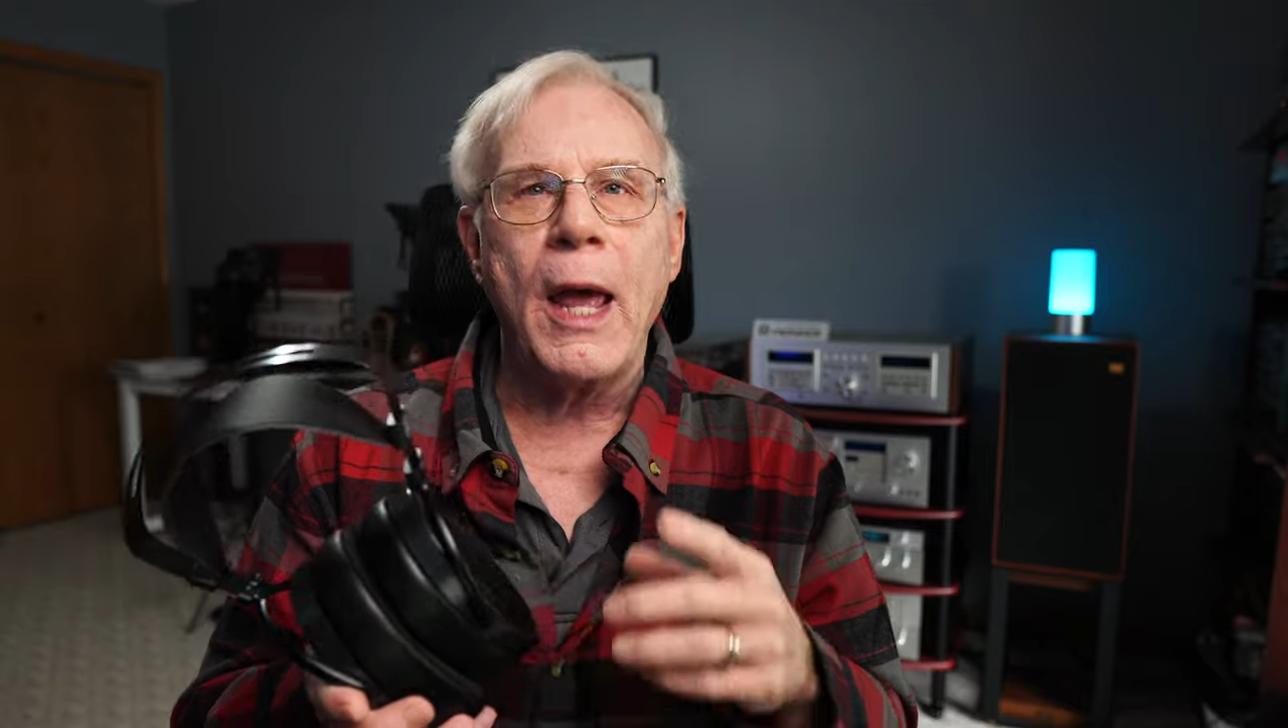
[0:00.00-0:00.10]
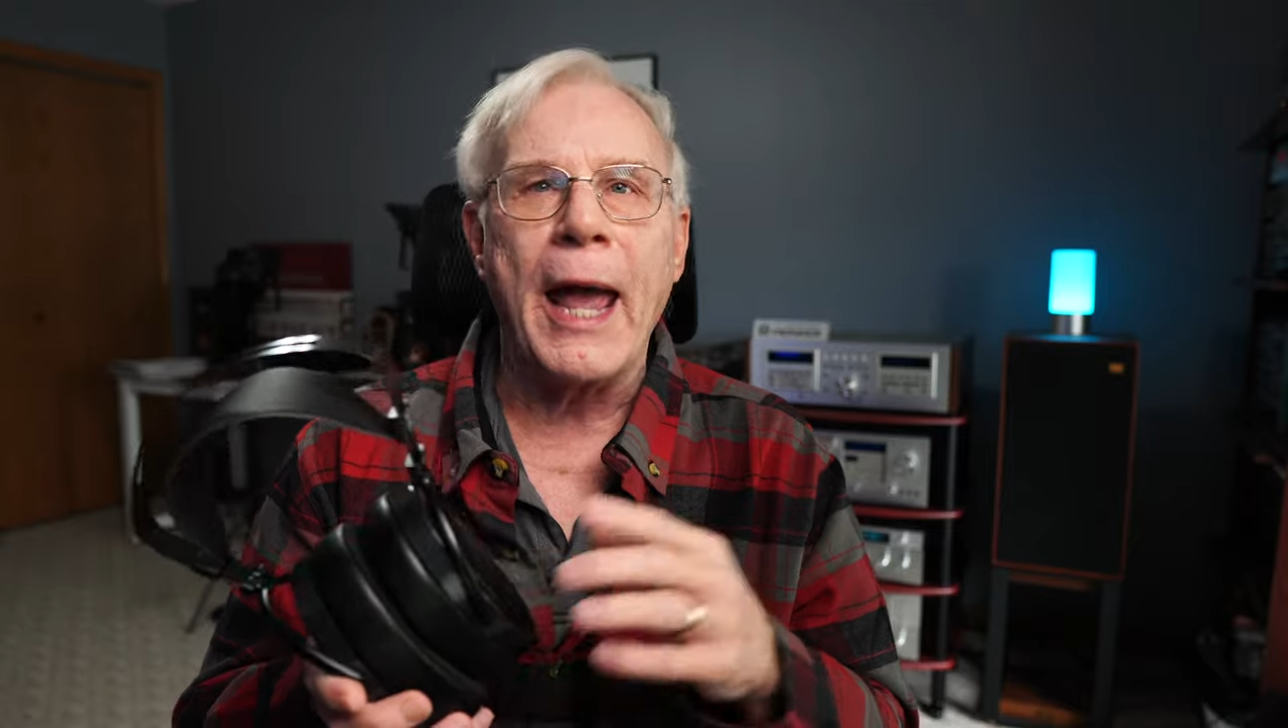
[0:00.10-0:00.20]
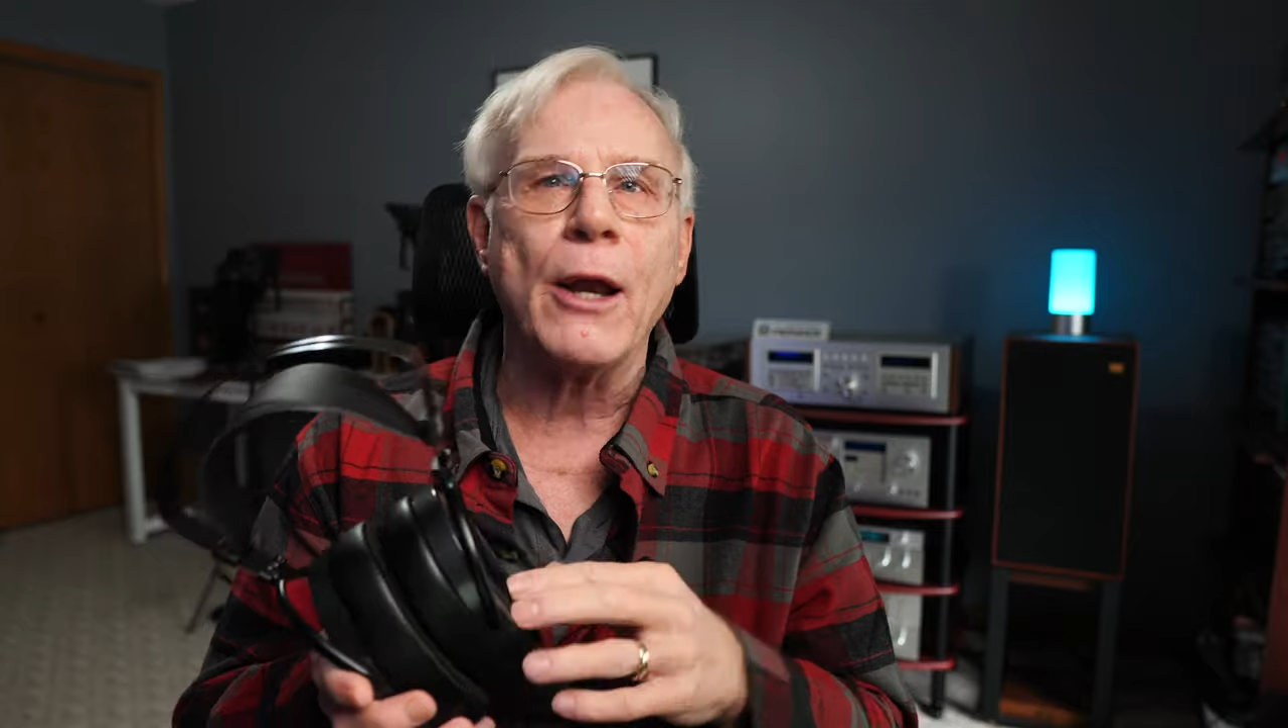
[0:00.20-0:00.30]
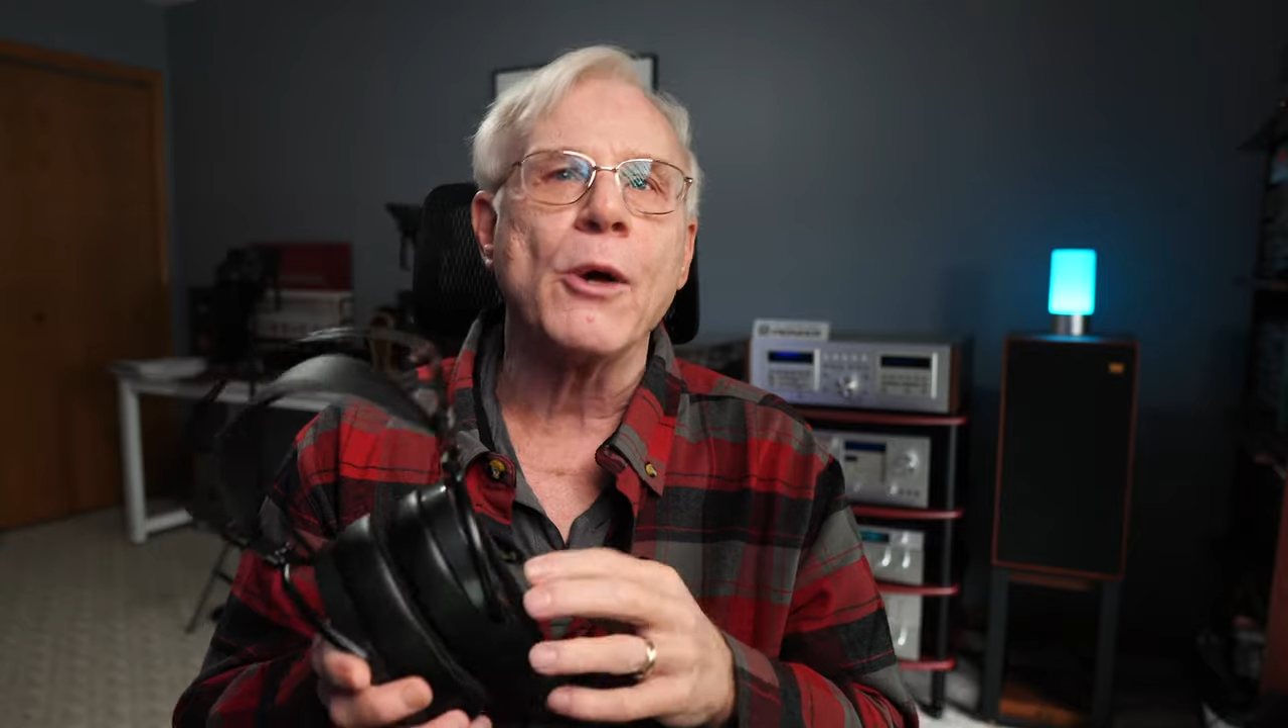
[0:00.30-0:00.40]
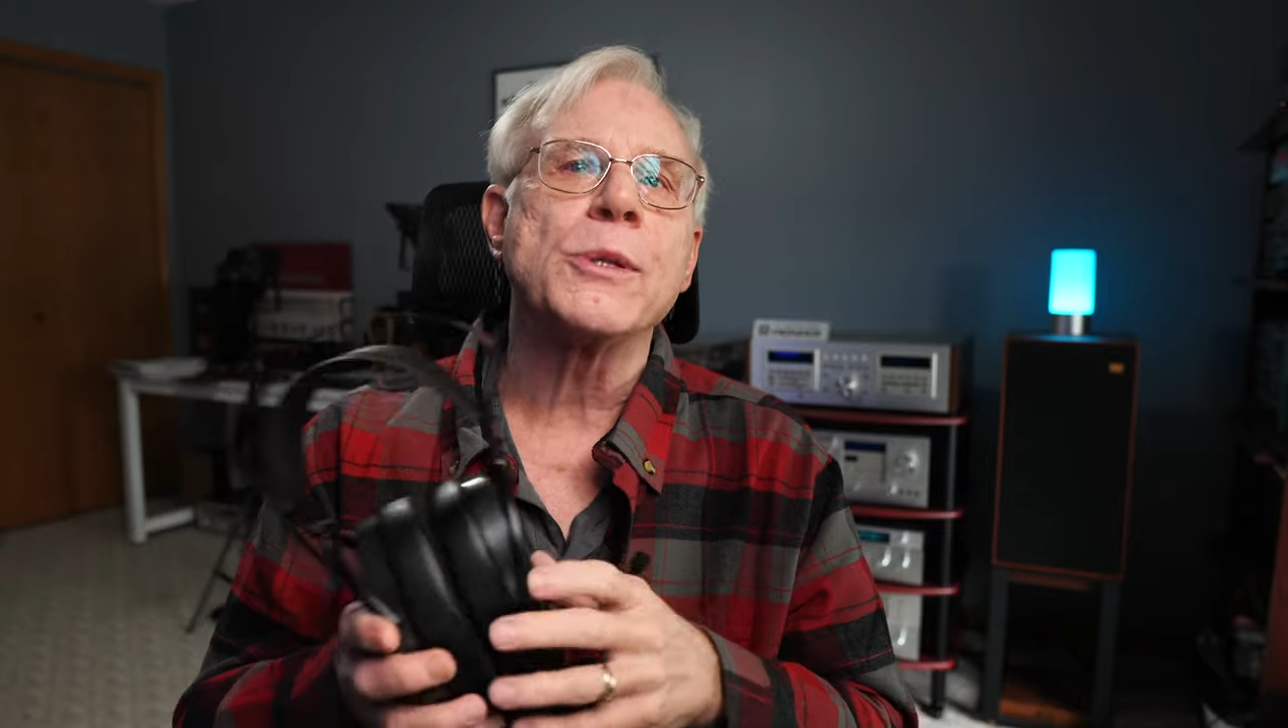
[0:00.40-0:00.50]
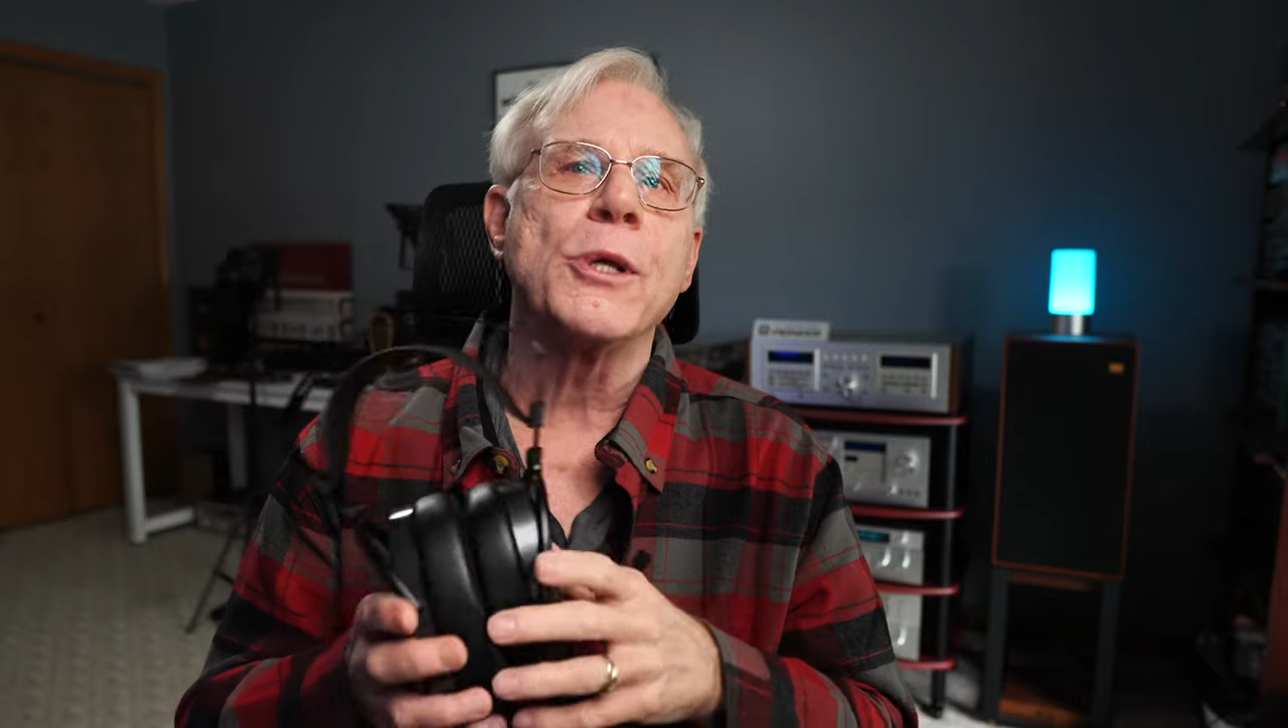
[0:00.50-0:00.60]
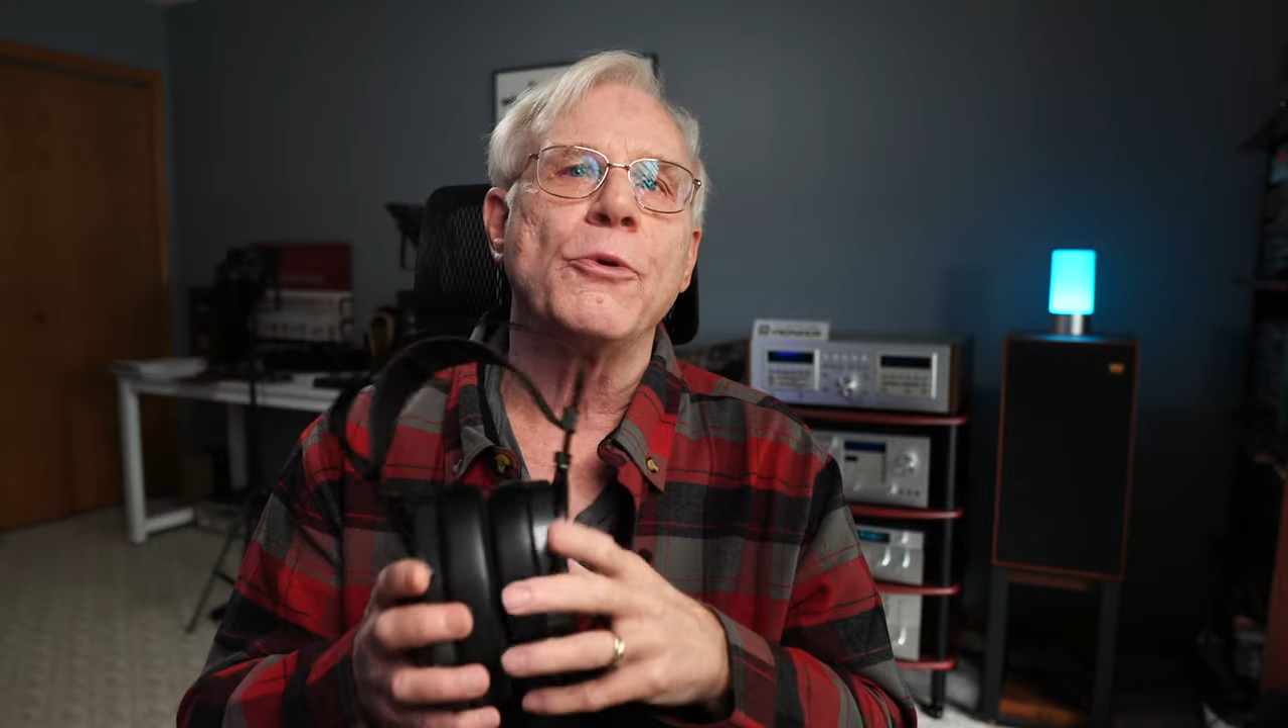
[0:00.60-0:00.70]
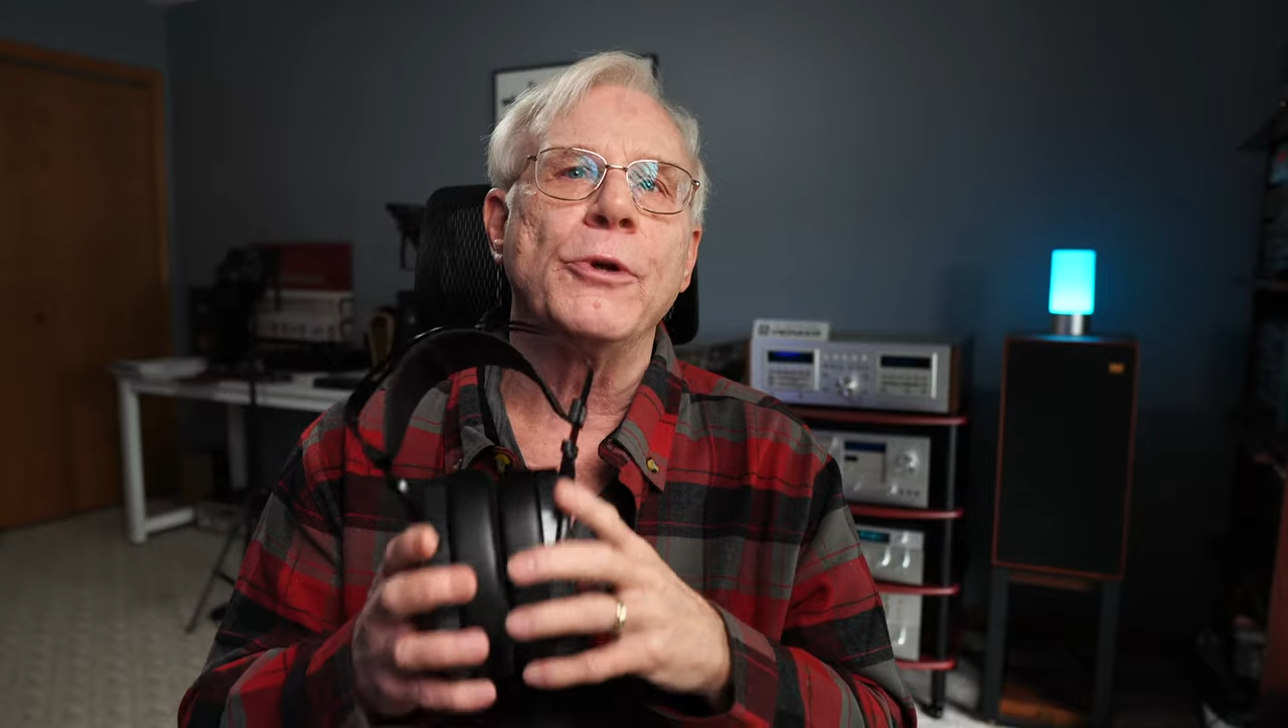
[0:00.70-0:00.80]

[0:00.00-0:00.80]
And also